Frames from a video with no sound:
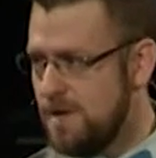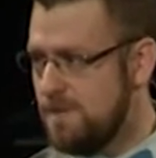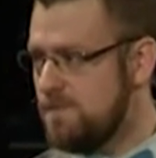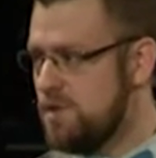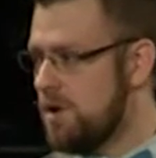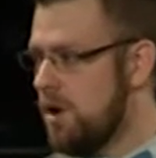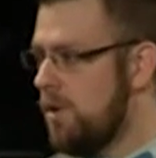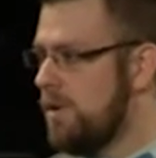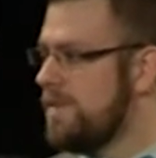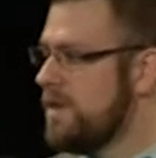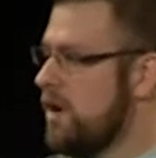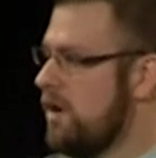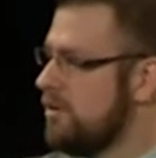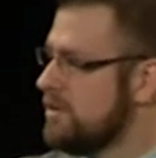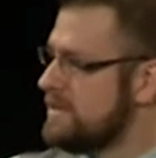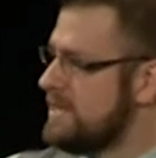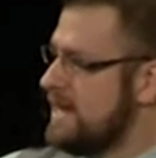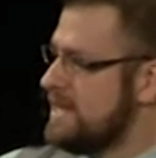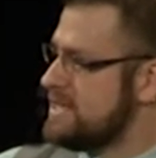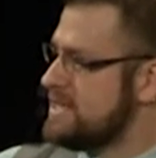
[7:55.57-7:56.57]
You go in the
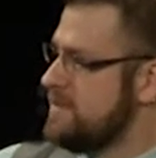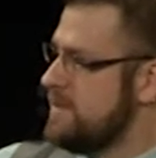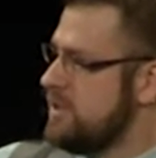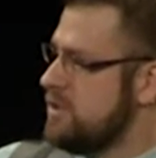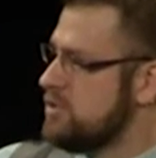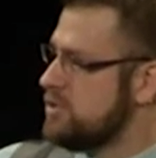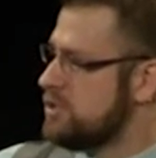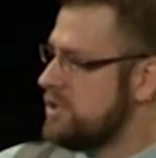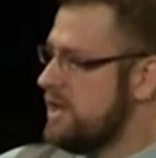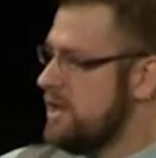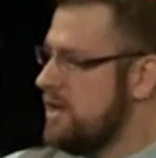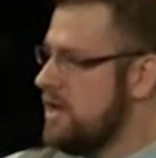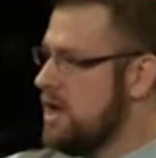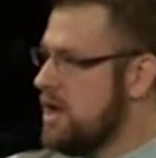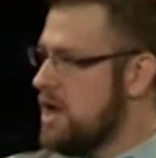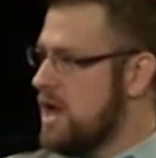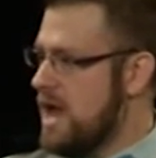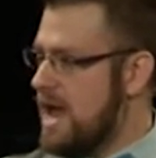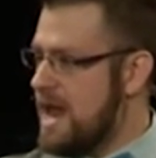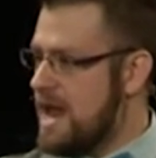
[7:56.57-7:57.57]
Old Testament, you see,
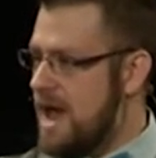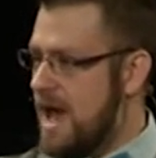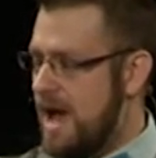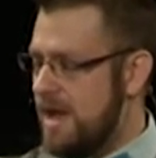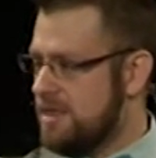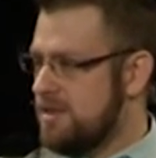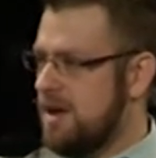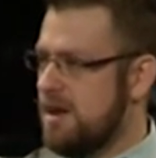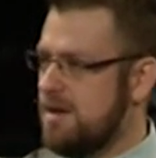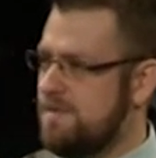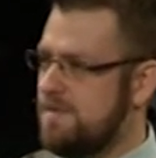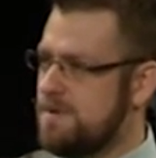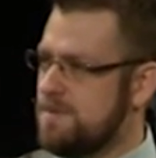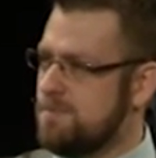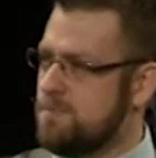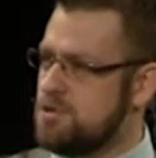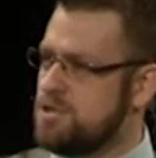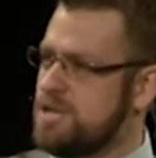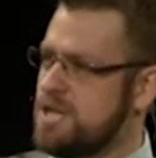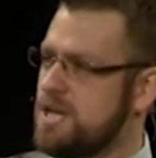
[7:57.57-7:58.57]
in, I thought of
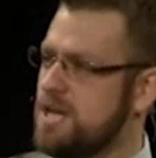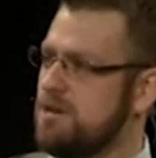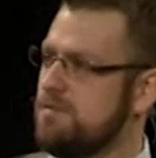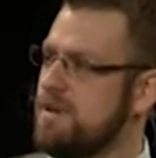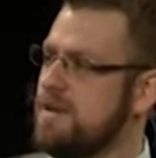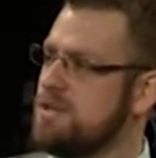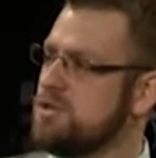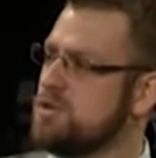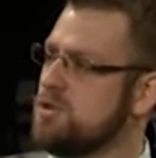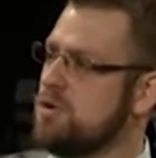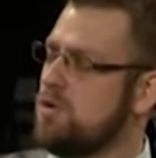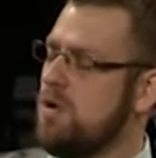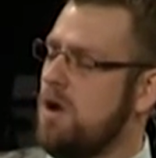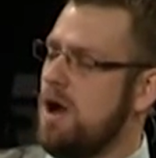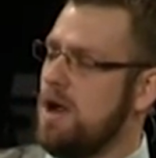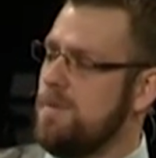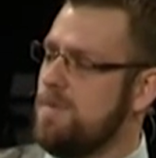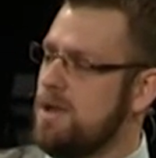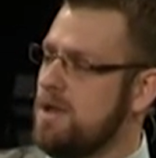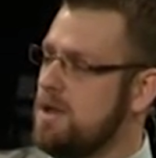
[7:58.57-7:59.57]
particularly in
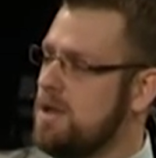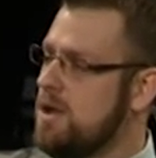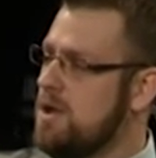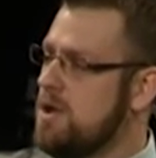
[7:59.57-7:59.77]
Deuteronomy,